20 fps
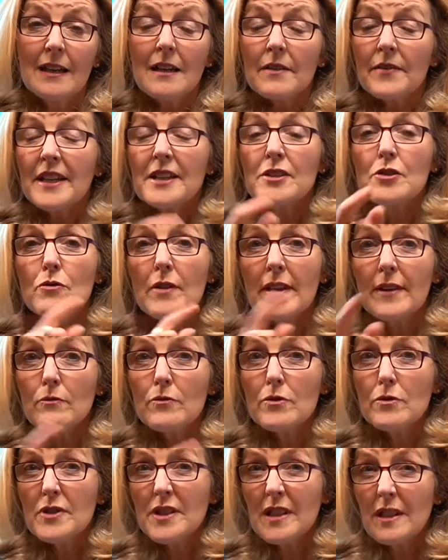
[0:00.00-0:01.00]
They do their
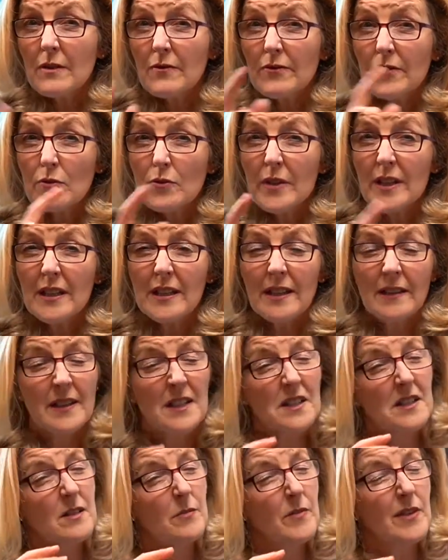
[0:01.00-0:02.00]
routine for reading.
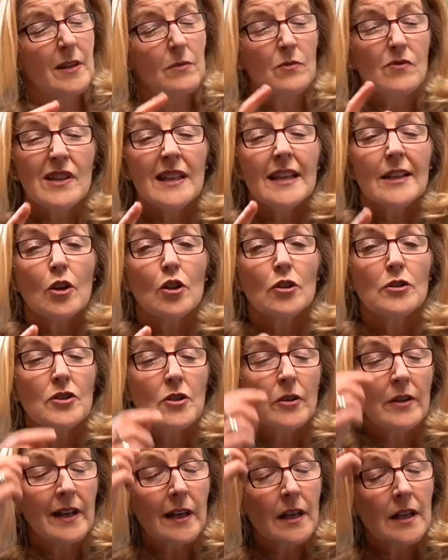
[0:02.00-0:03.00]
That's something I'm really hot
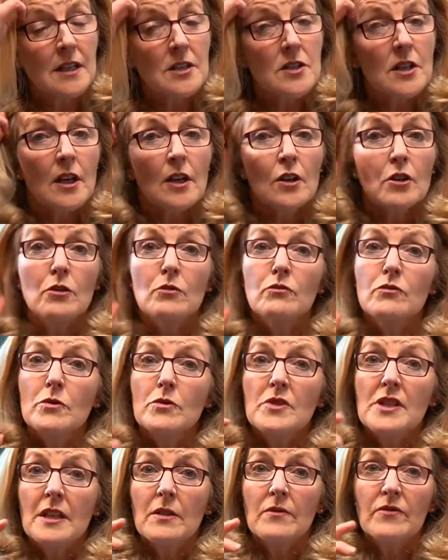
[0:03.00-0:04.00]
on, guys. Your
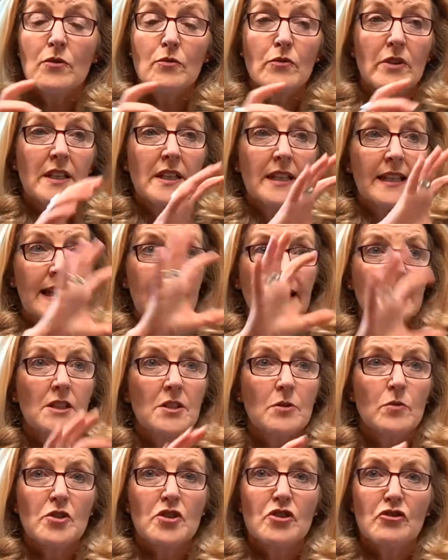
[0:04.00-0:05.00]
routine for reading. Get
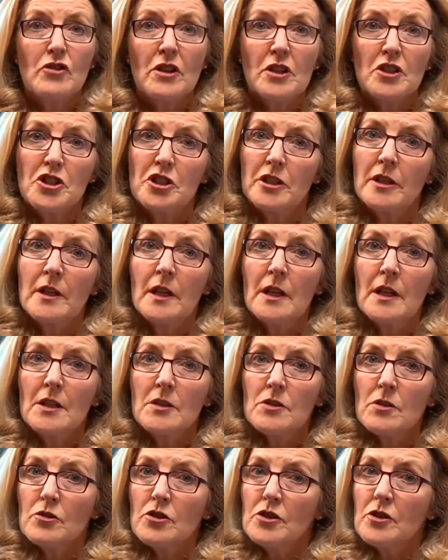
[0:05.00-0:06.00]
into a structure
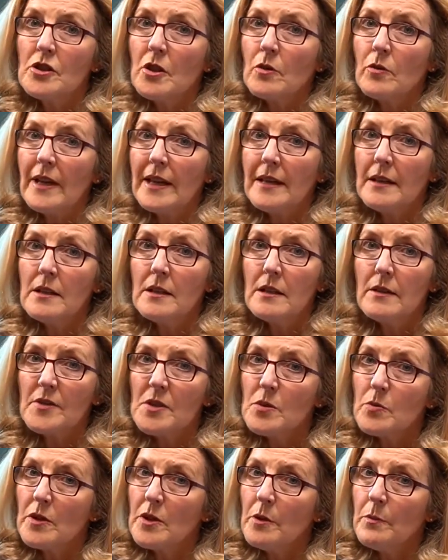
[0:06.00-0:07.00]
so as you don't get
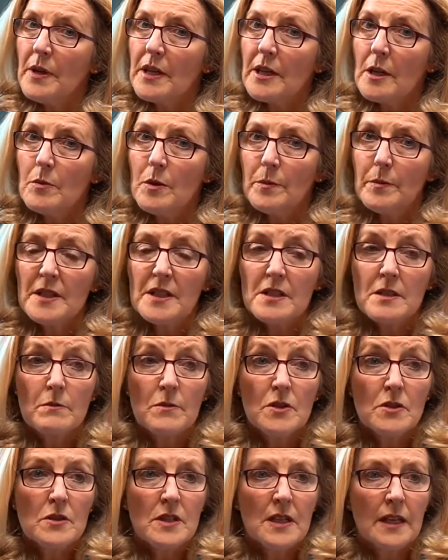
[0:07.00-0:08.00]
nervous when you pick up a piece of
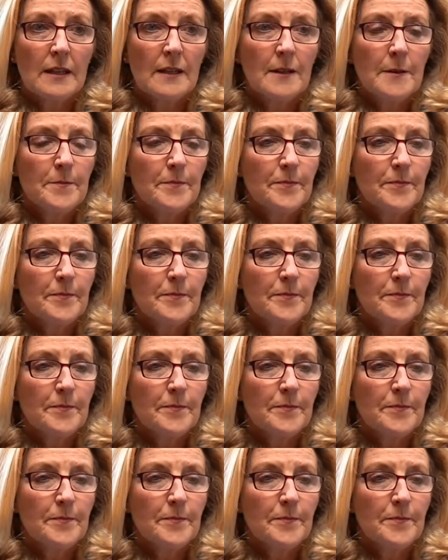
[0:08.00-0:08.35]
music.